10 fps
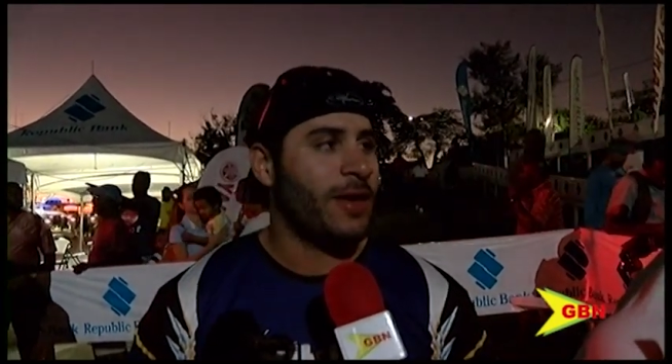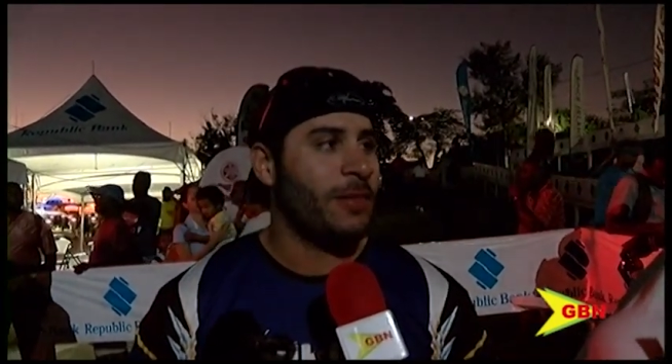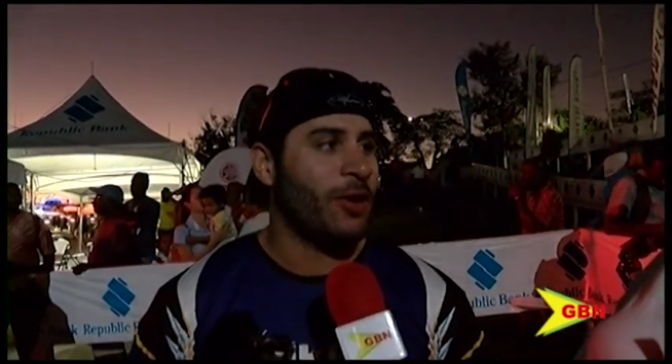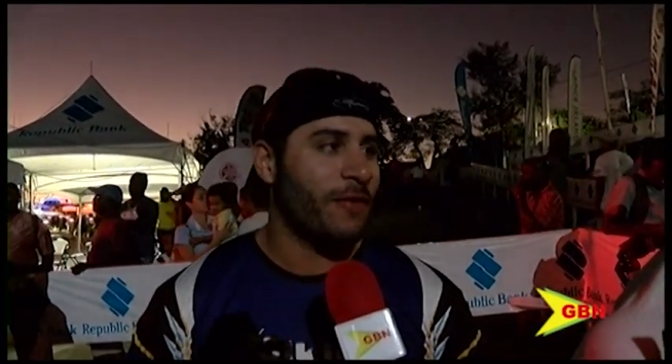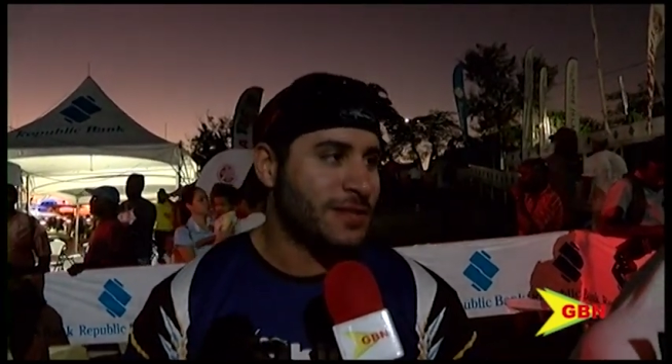I
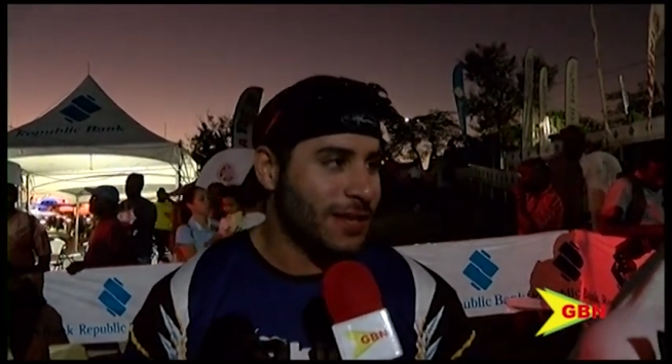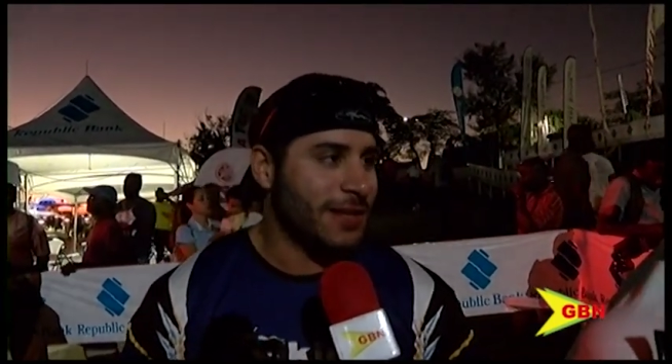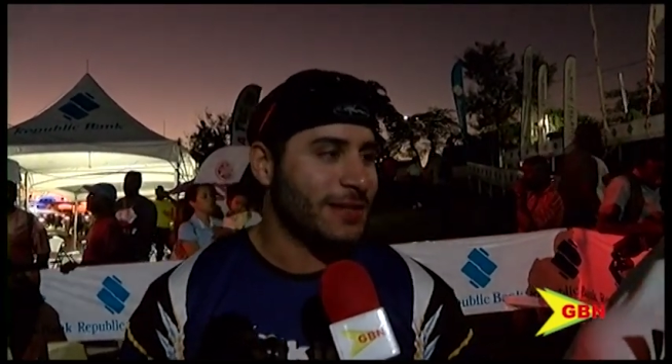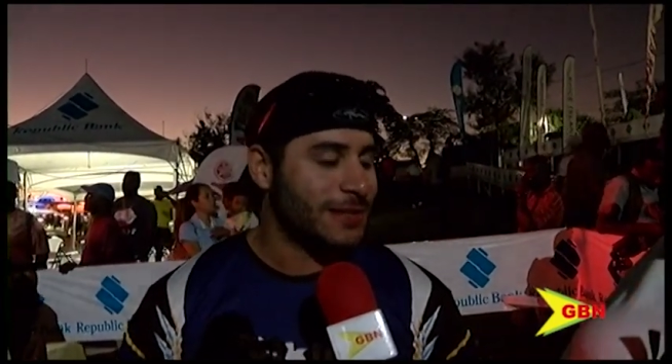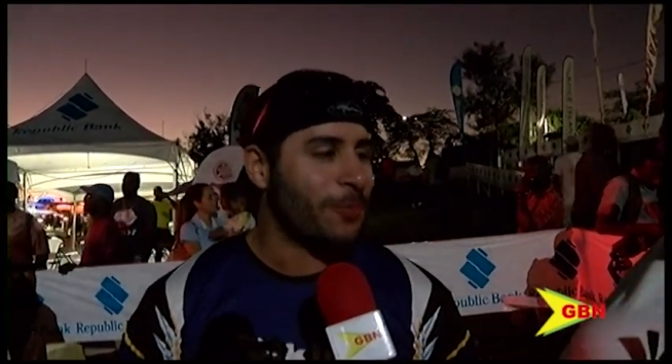mean, obviously, a
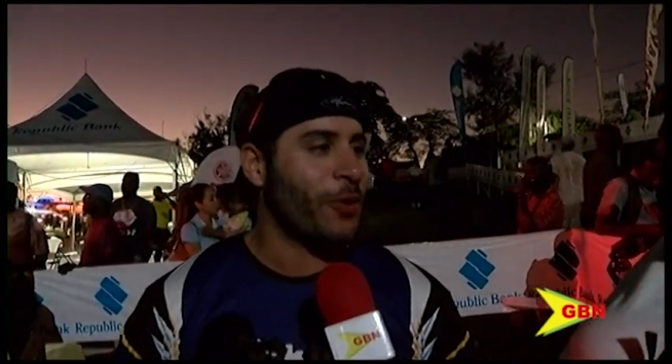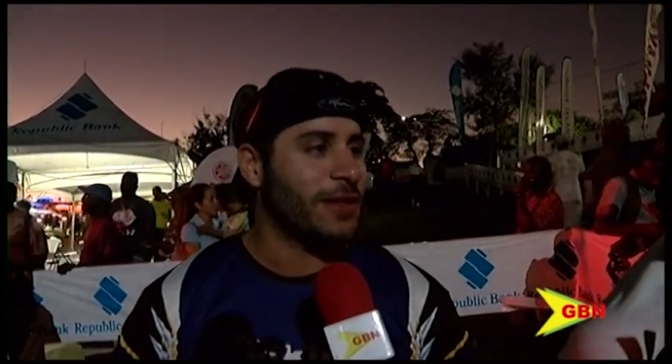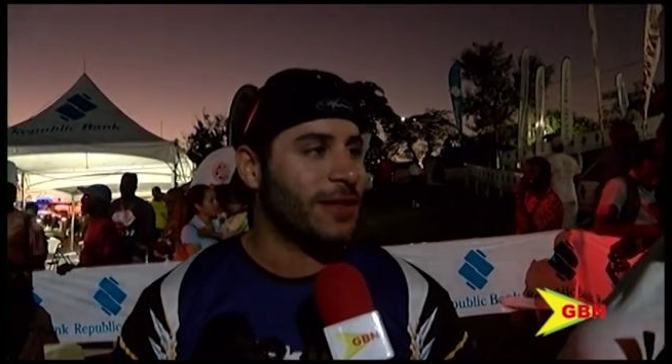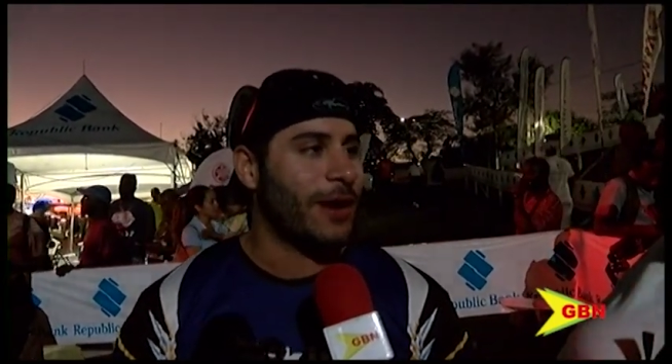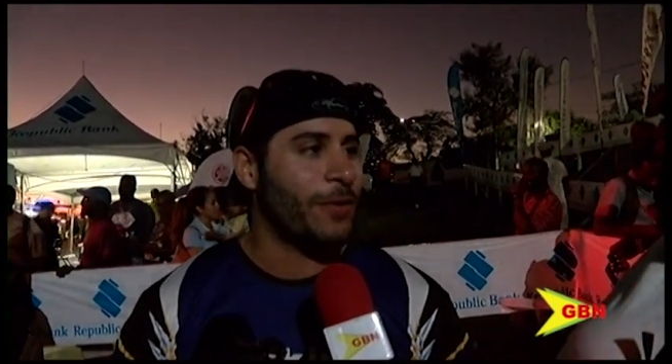
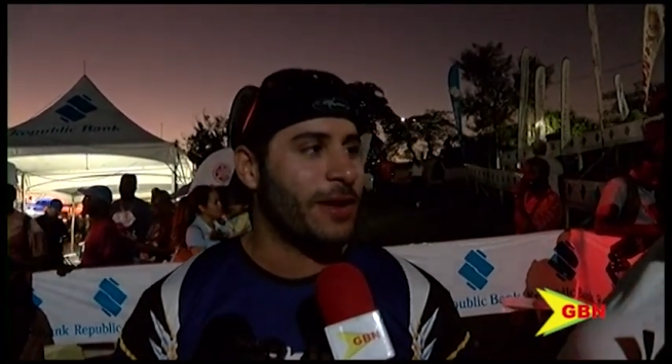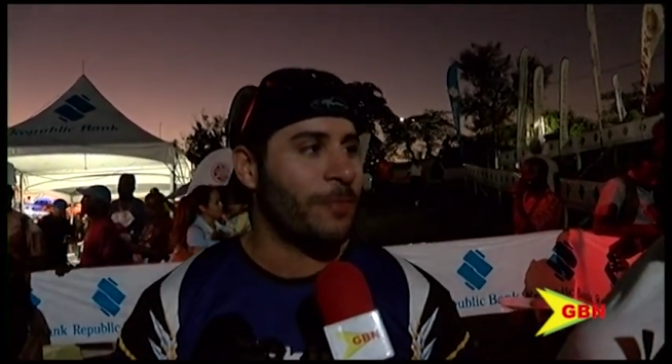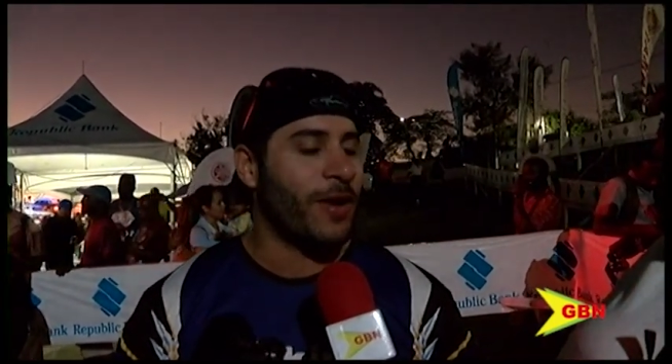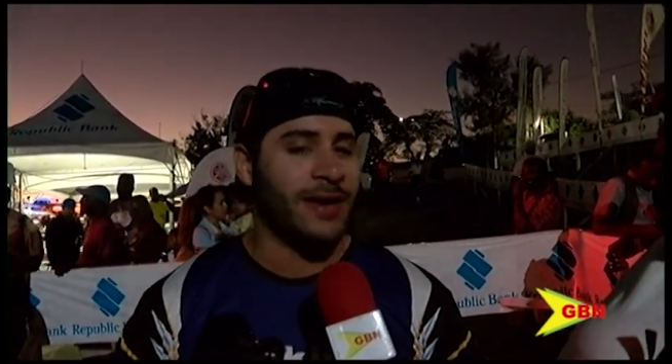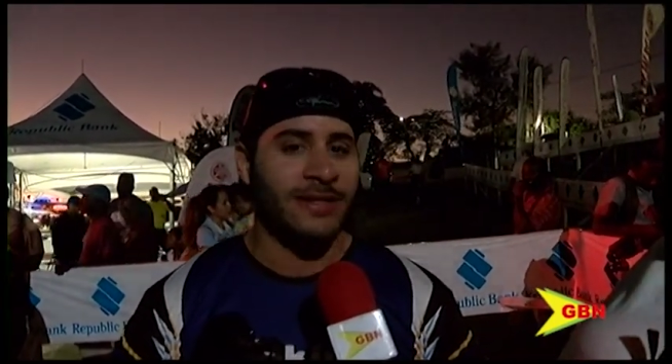disappointed that we didn't
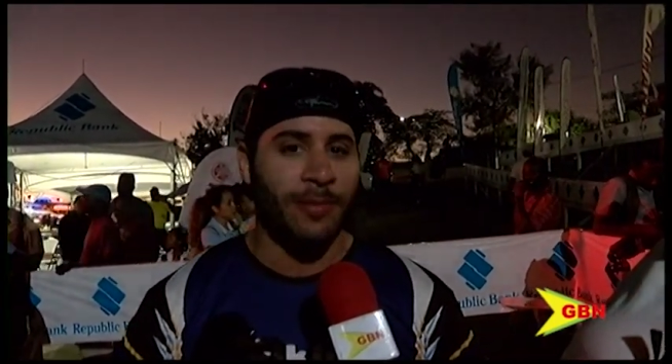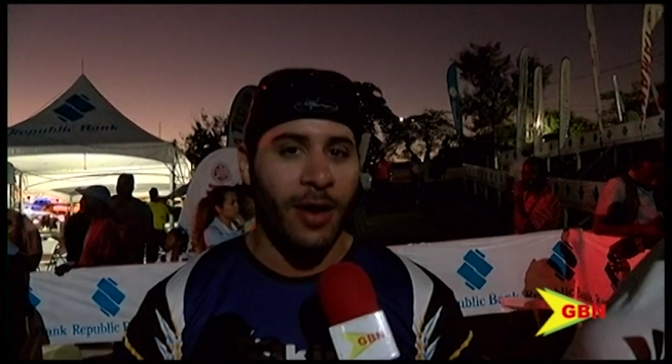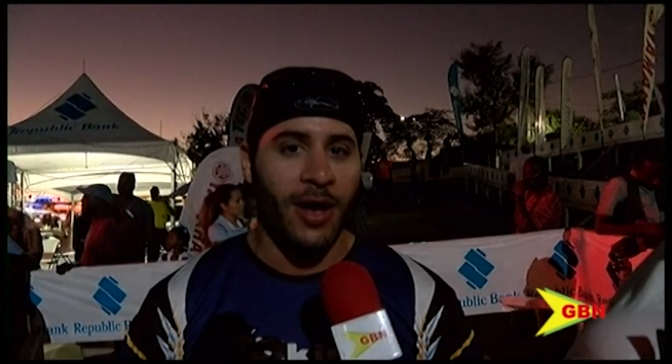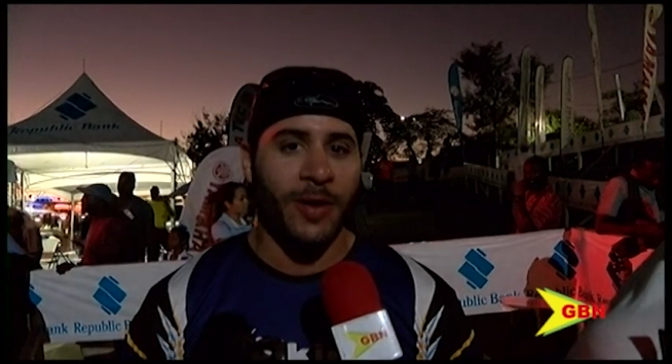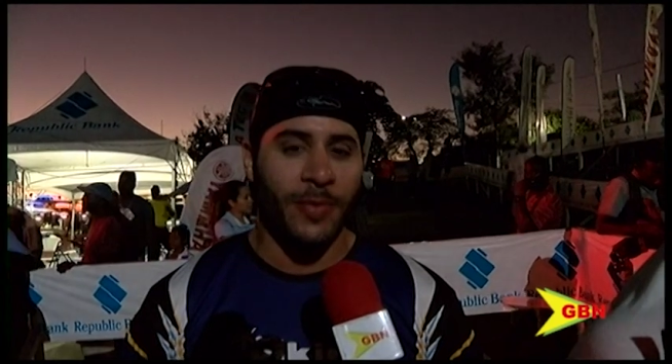pass the
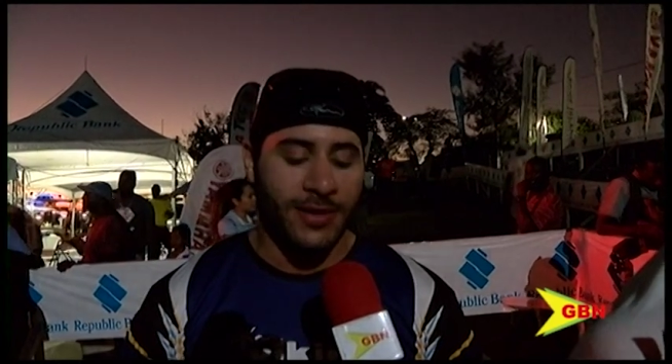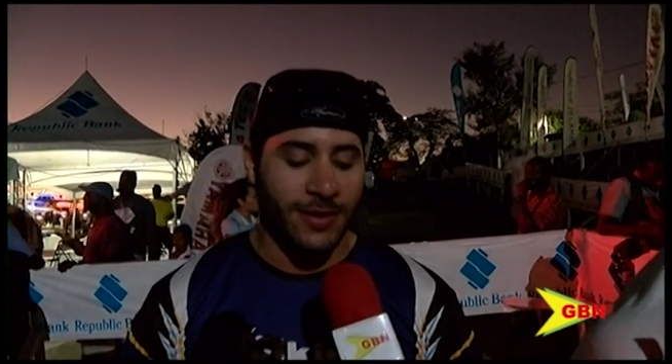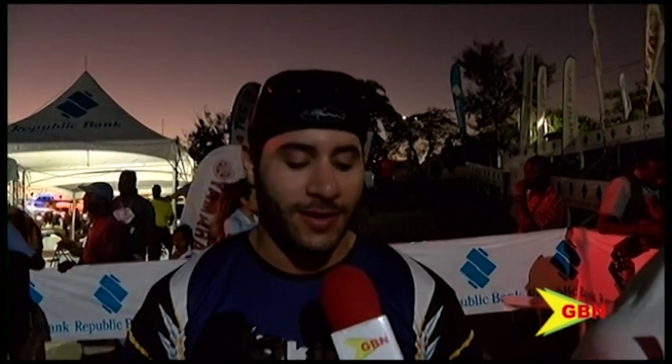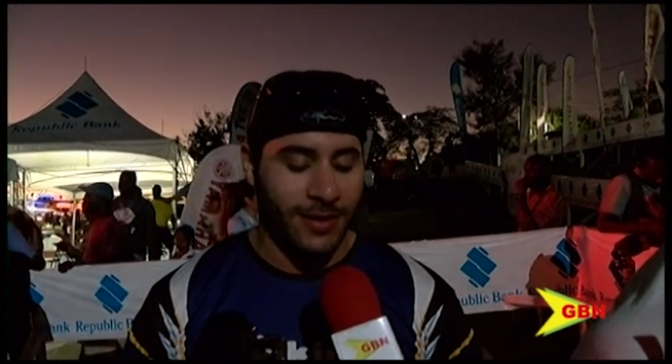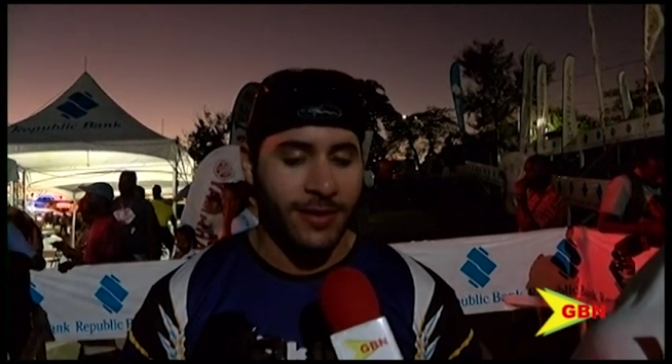mark, but
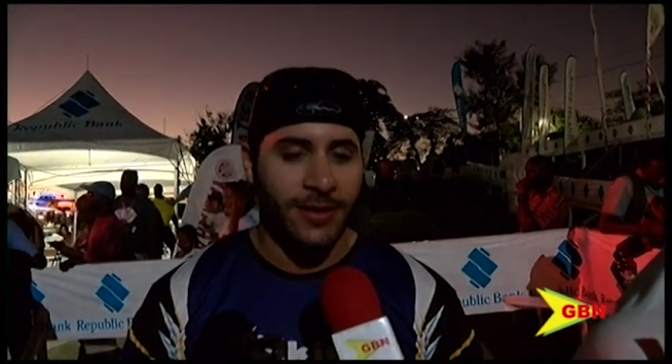uh,